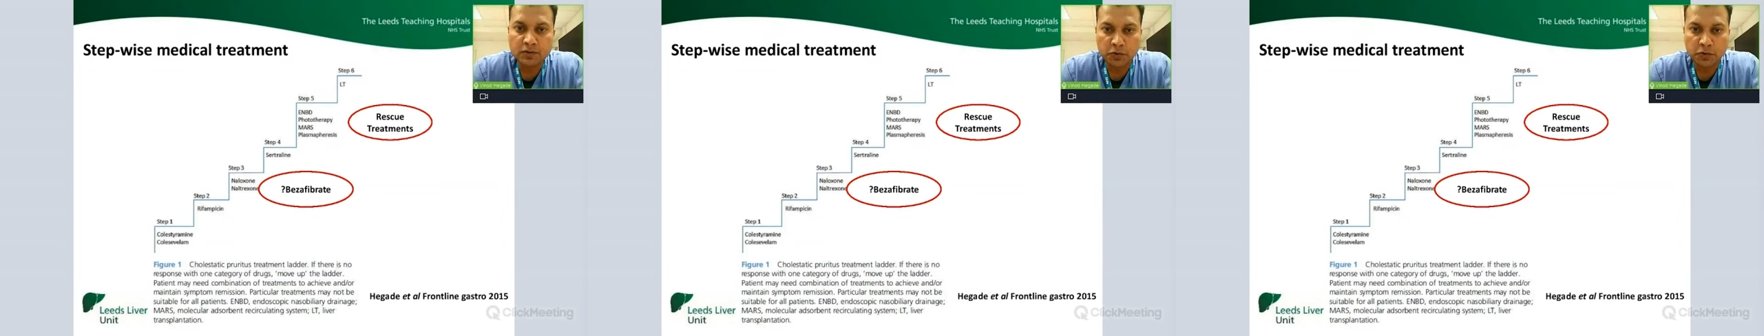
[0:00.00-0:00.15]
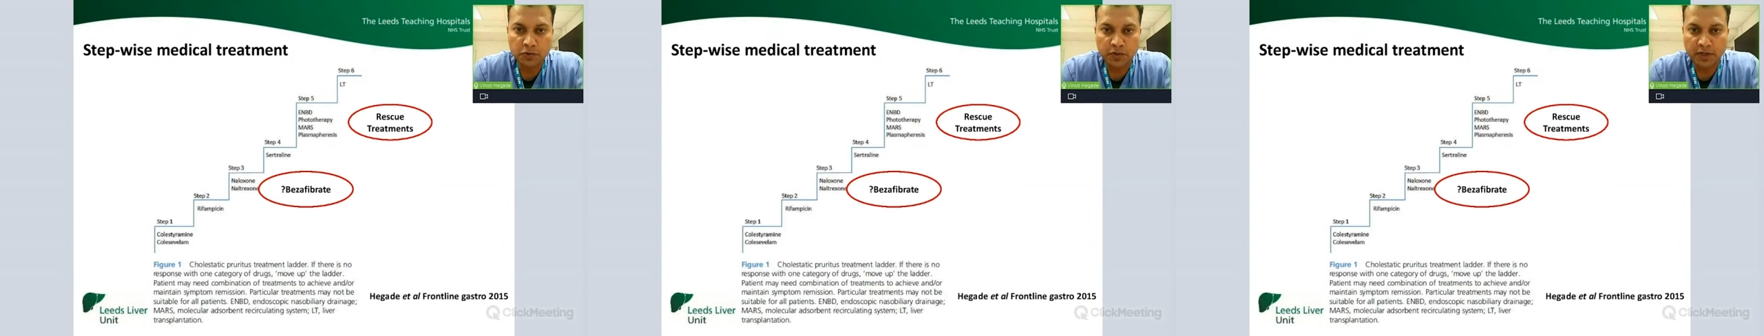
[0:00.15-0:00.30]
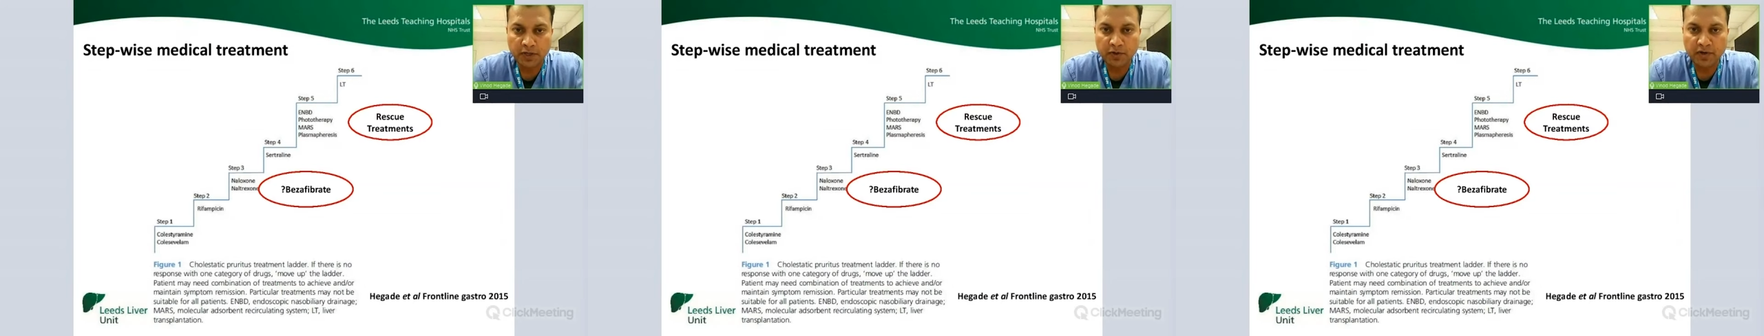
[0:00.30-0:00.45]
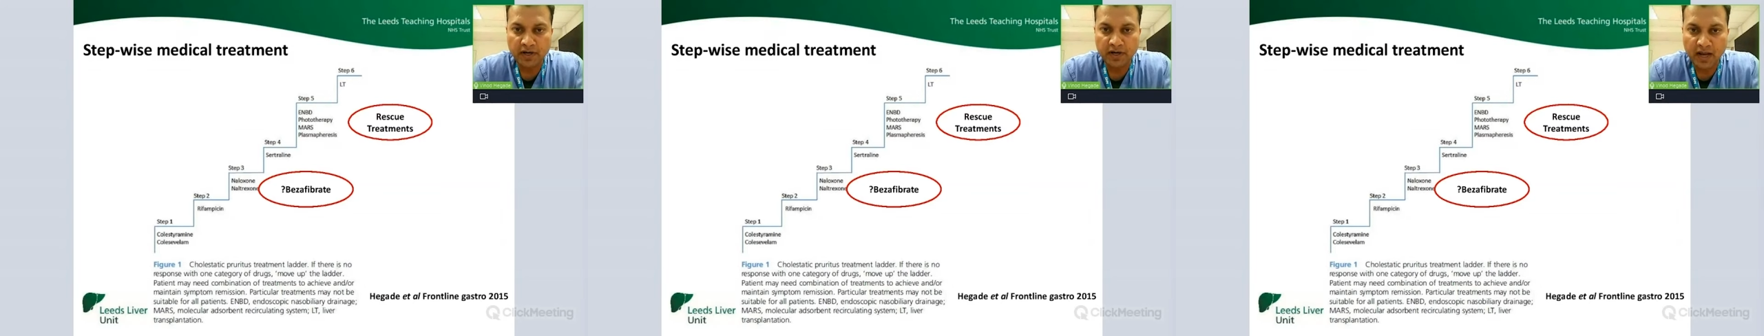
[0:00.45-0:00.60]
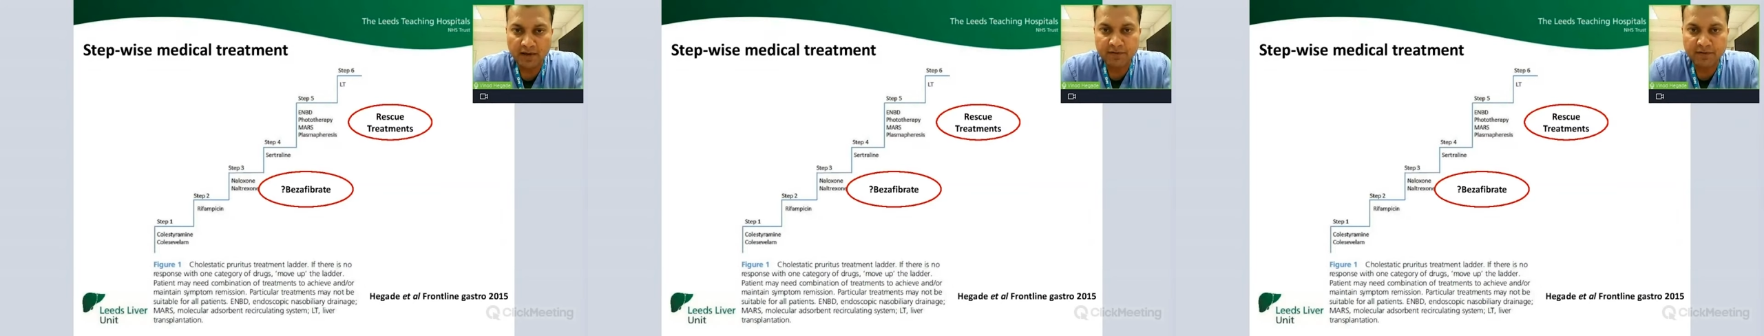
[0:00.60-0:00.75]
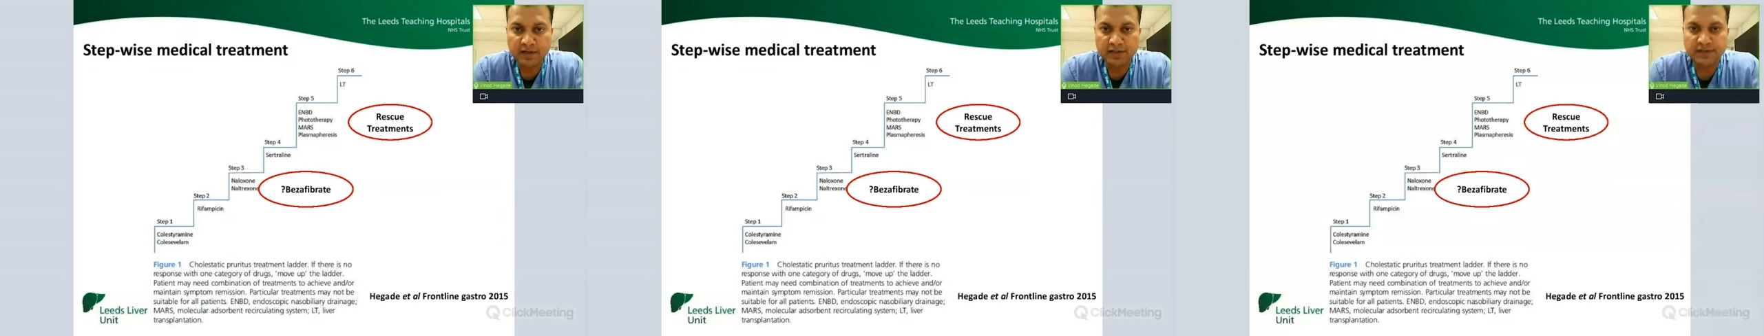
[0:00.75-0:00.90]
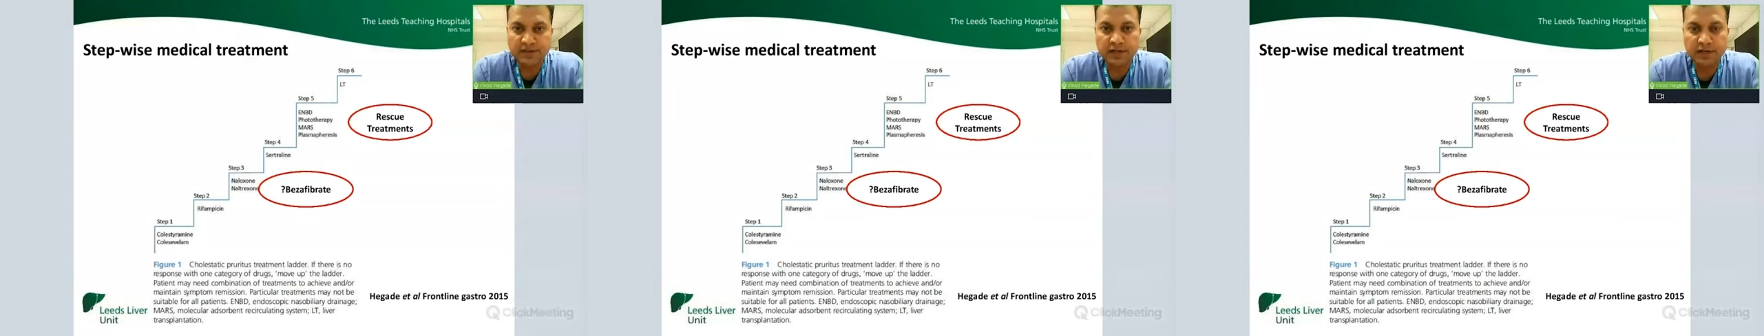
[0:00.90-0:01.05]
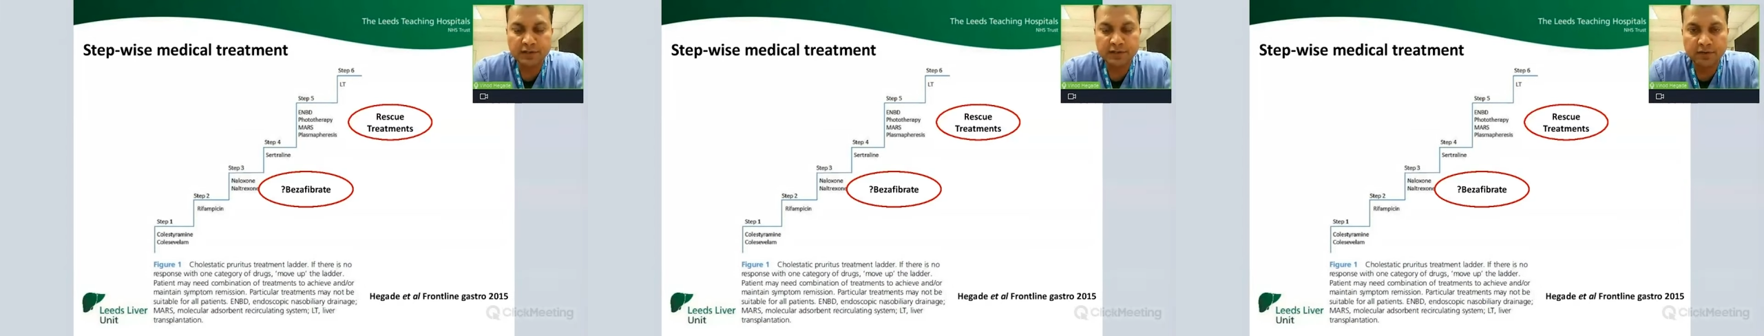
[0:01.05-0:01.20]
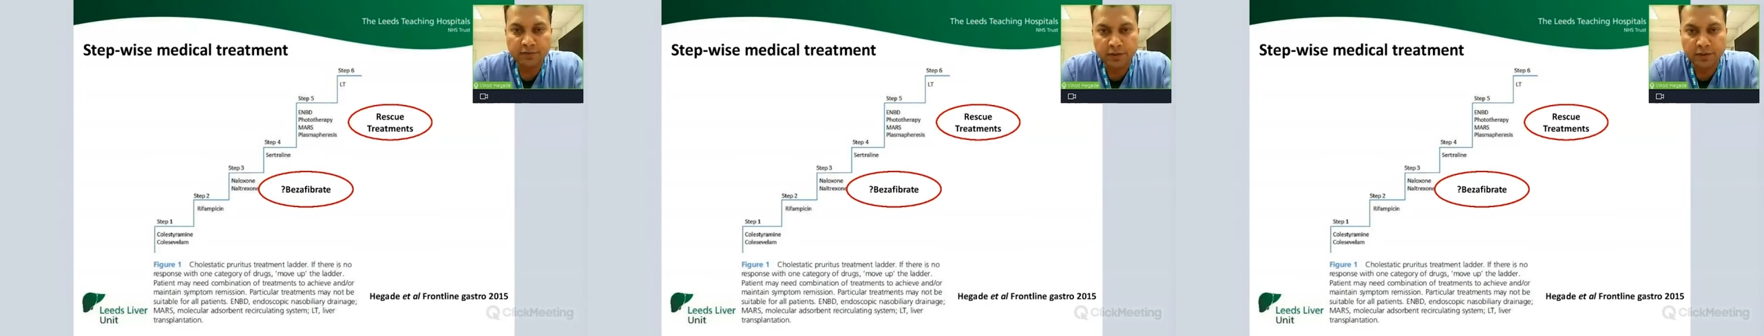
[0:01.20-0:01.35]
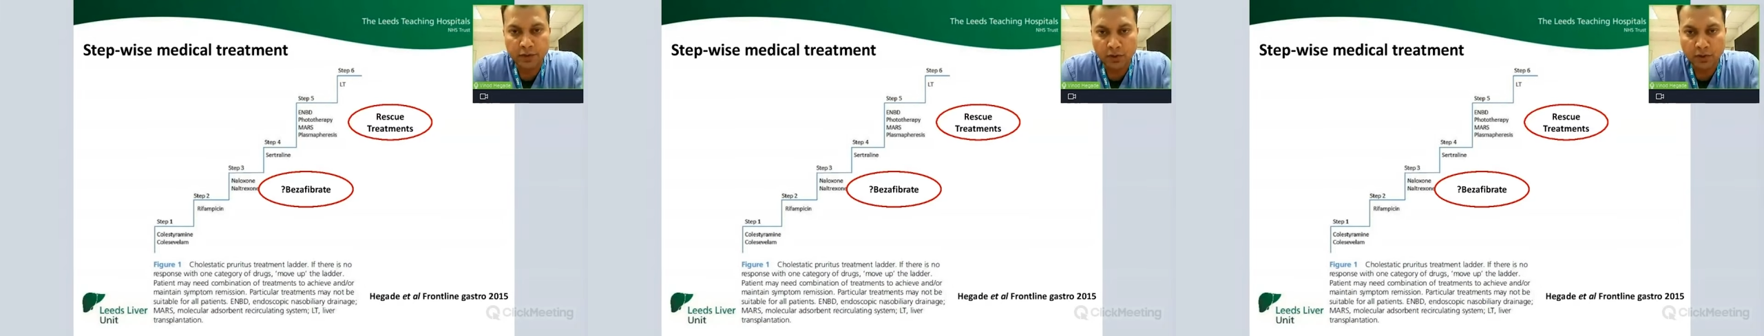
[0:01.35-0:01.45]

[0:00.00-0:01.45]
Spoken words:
so that you can have a discussion with